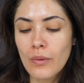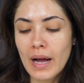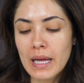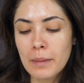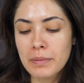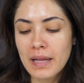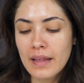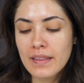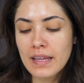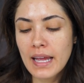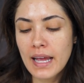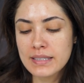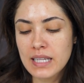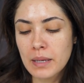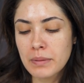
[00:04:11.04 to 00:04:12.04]
So I apply
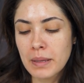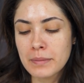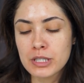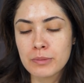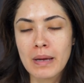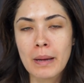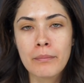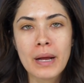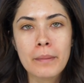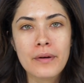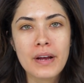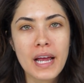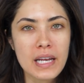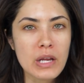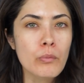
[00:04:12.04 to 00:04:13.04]
the anti-blemish matte
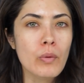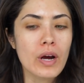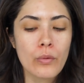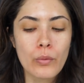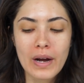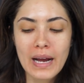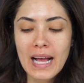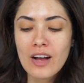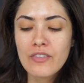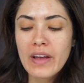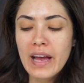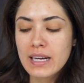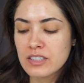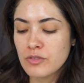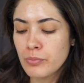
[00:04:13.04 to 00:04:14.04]
primer anywhere where I have
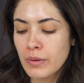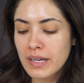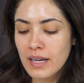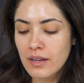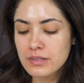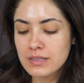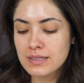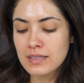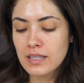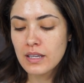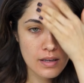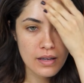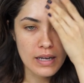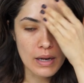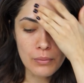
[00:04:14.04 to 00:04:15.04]
active breakouts.
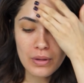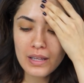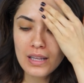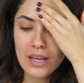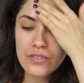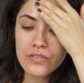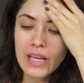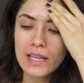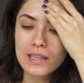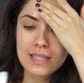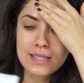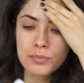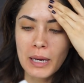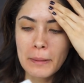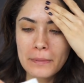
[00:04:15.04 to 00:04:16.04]
And I really love that
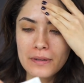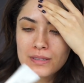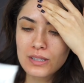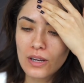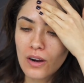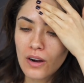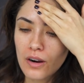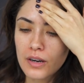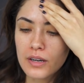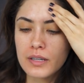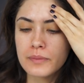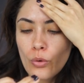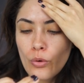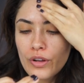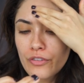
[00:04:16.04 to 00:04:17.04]
these primers
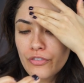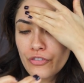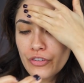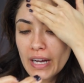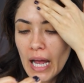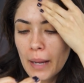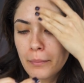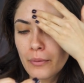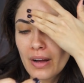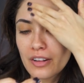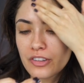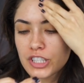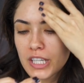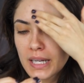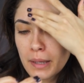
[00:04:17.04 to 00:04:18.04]
are oil-free,
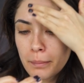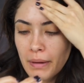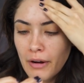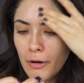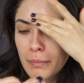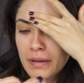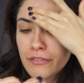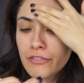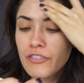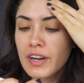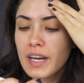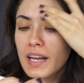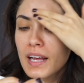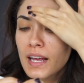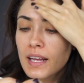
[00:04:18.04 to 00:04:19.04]
hypoallergenic,
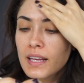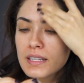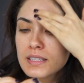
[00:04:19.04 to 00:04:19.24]
paraben-free,